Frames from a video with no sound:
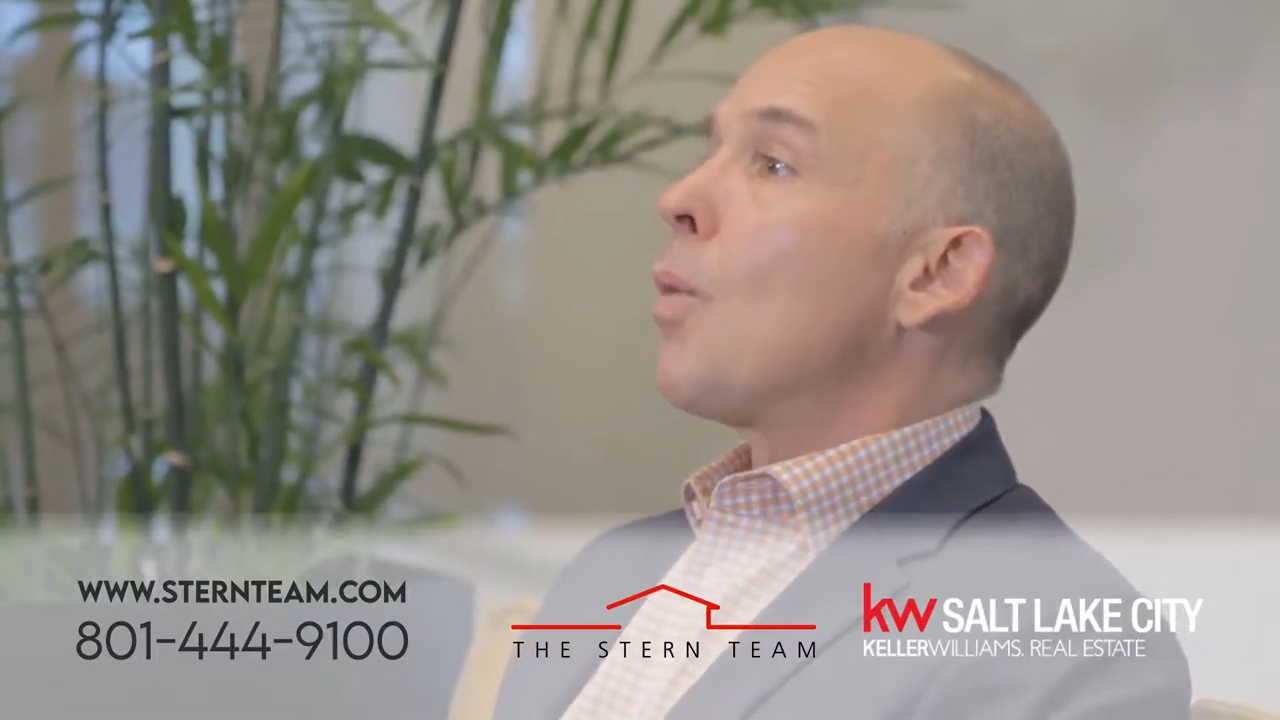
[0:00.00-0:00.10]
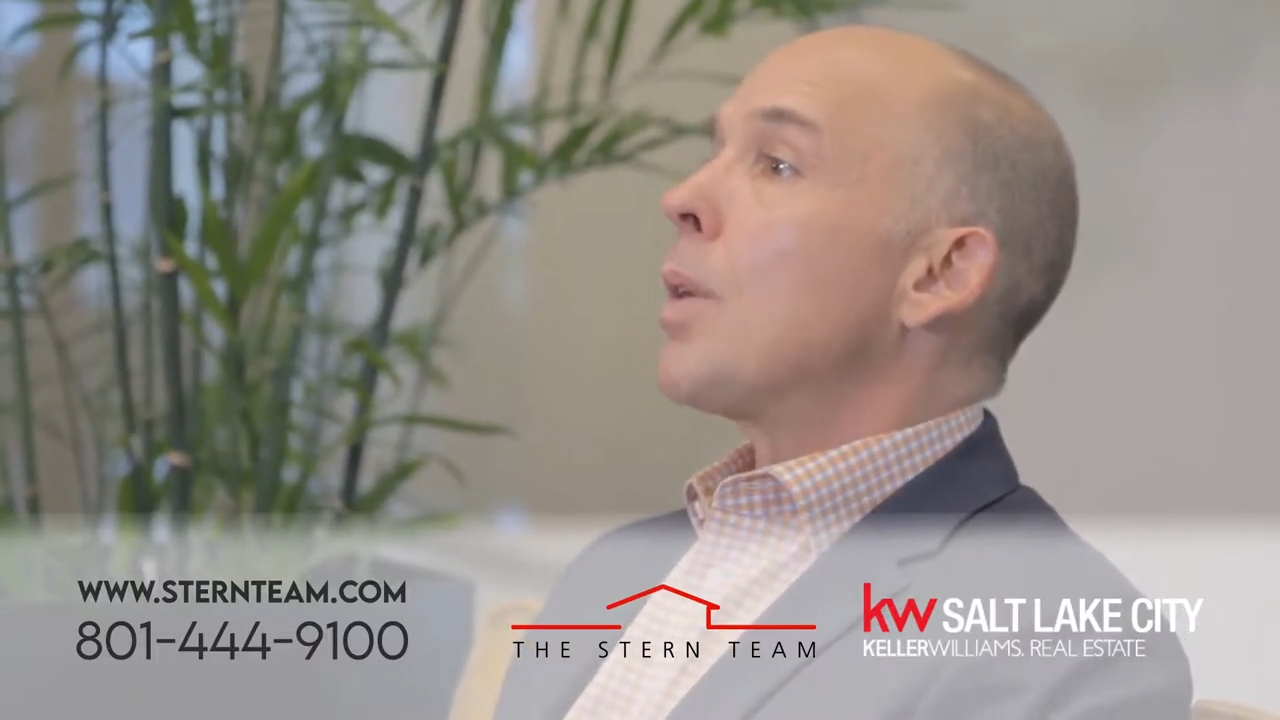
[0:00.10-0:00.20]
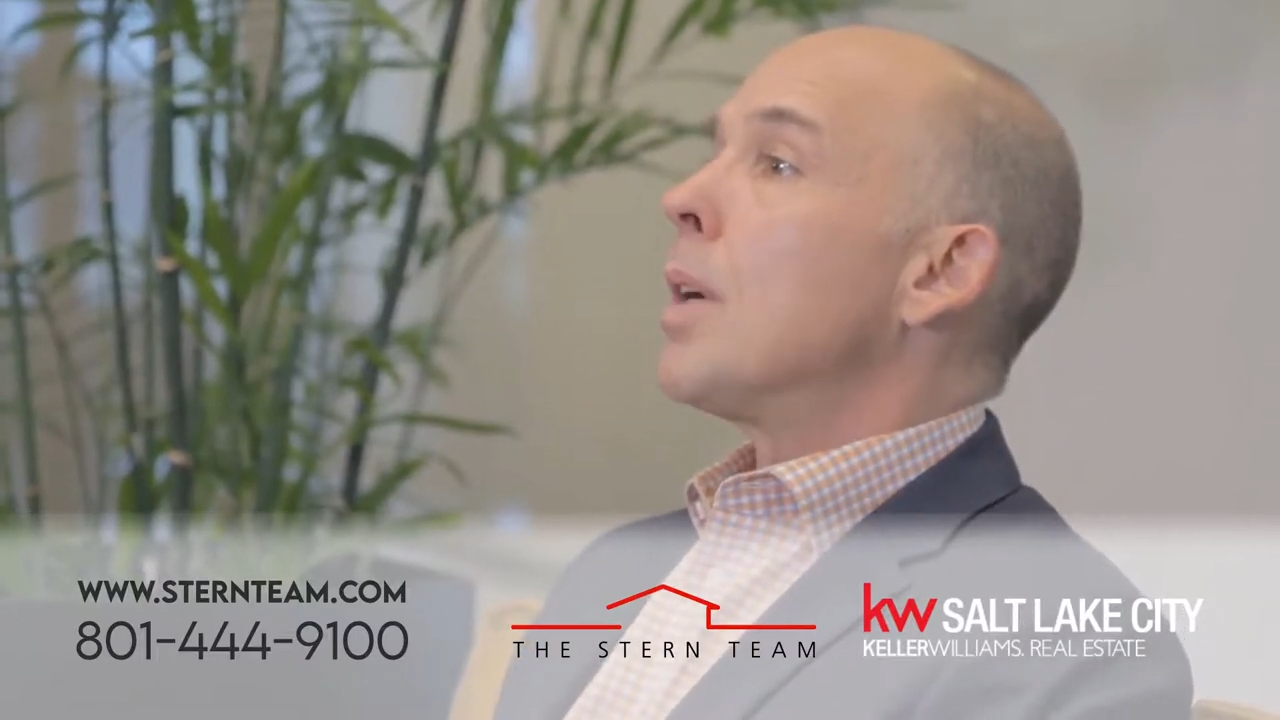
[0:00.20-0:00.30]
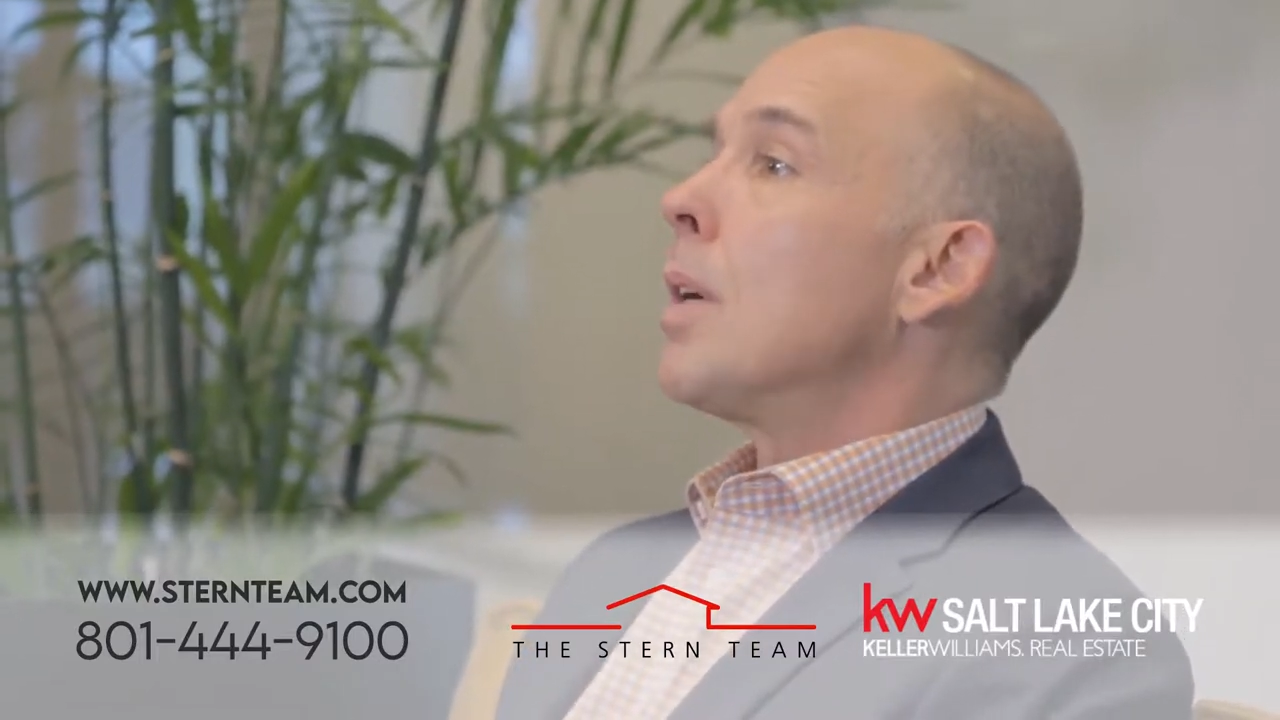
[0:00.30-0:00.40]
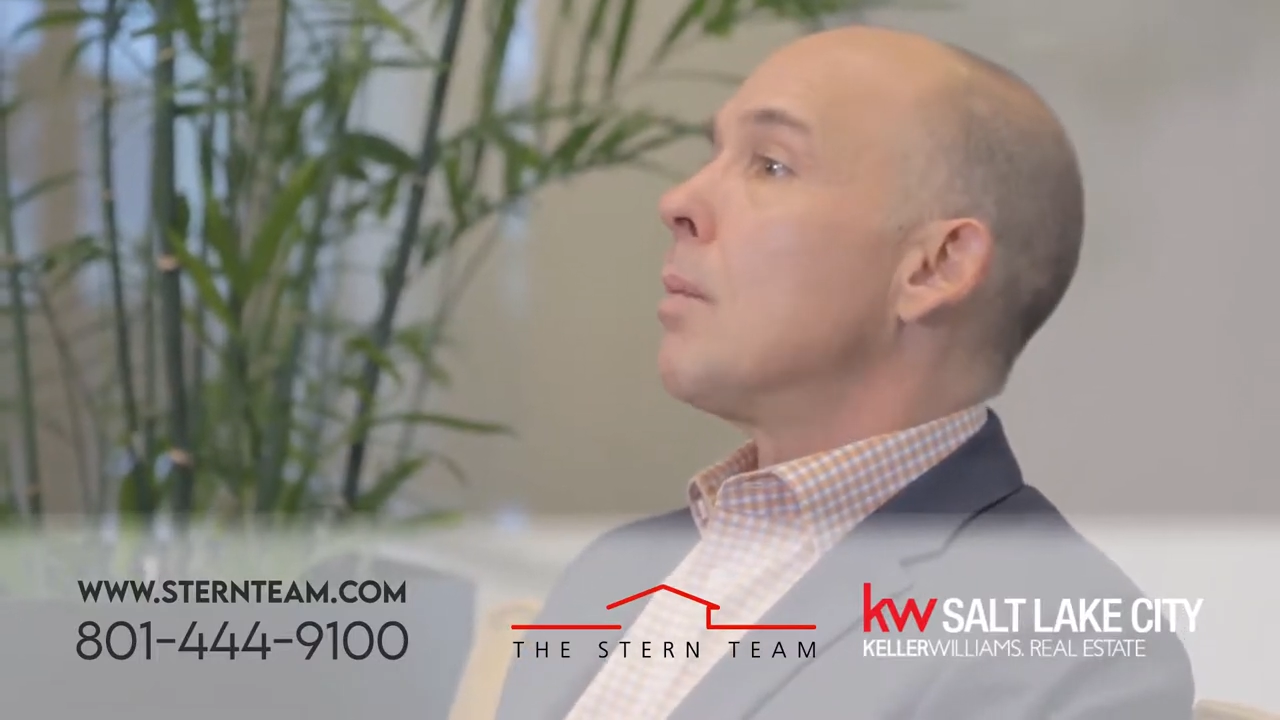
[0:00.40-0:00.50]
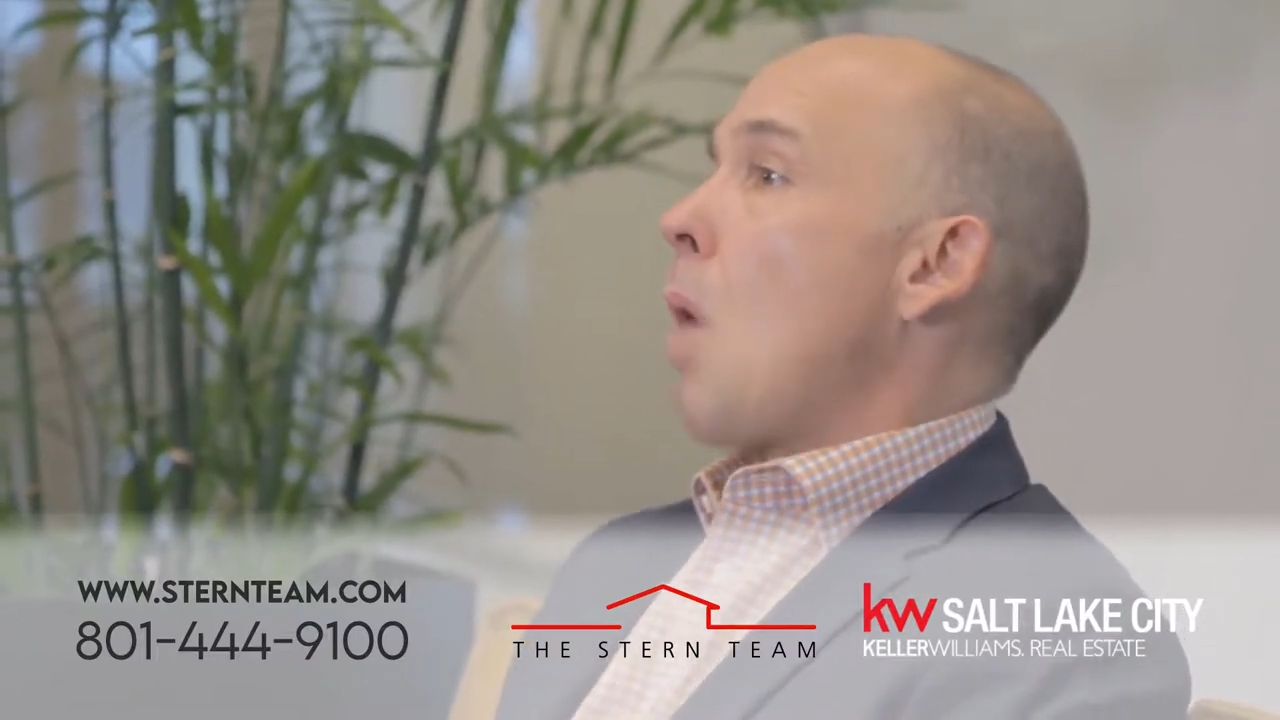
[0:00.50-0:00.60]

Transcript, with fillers: where they're